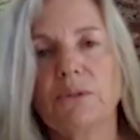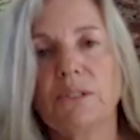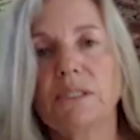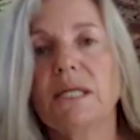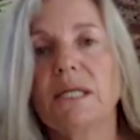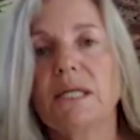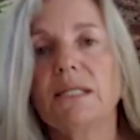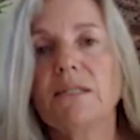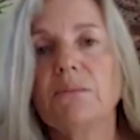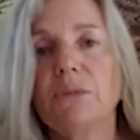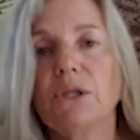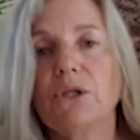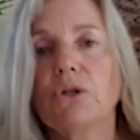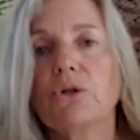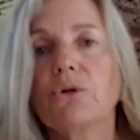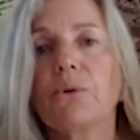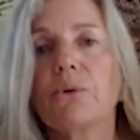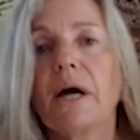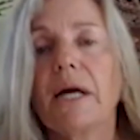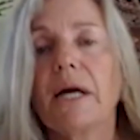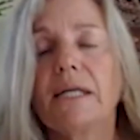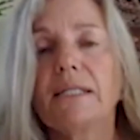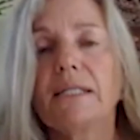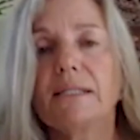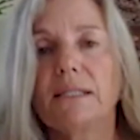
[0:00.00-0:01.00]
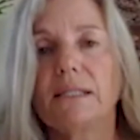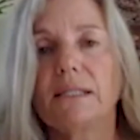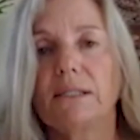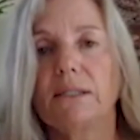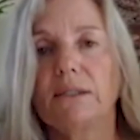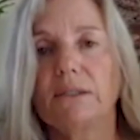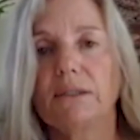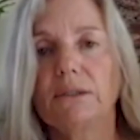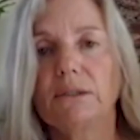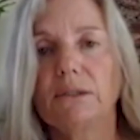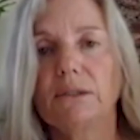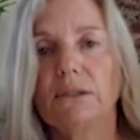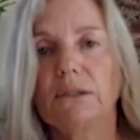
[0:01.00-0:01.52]
was sending me crazy
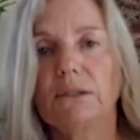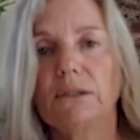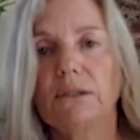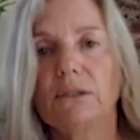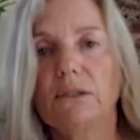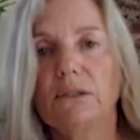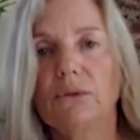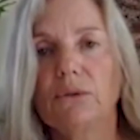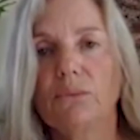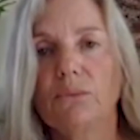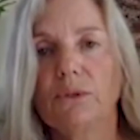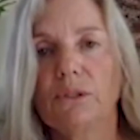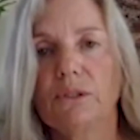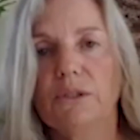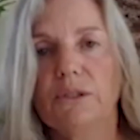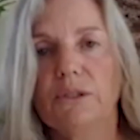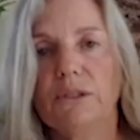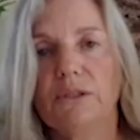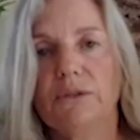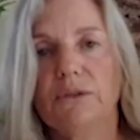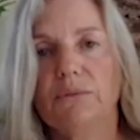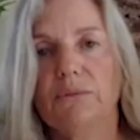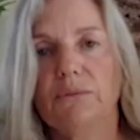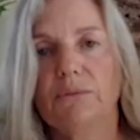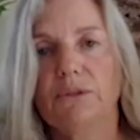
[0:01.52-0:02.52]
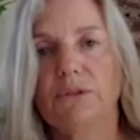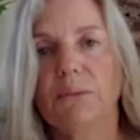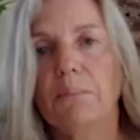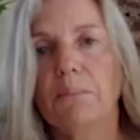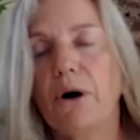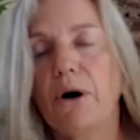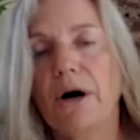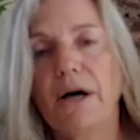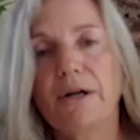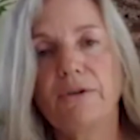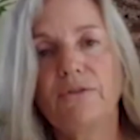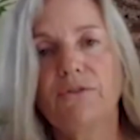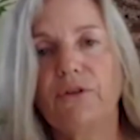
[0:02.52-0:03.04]
with the
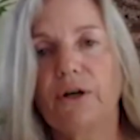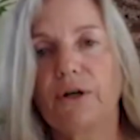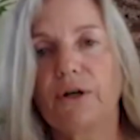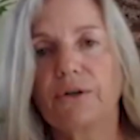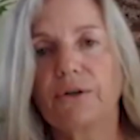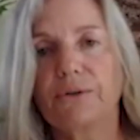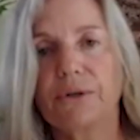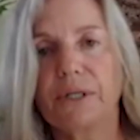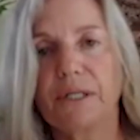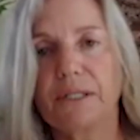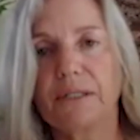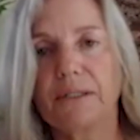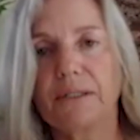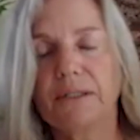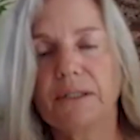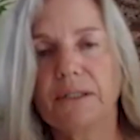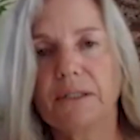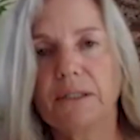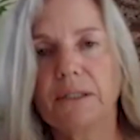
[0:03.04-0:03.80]
mind fuckery.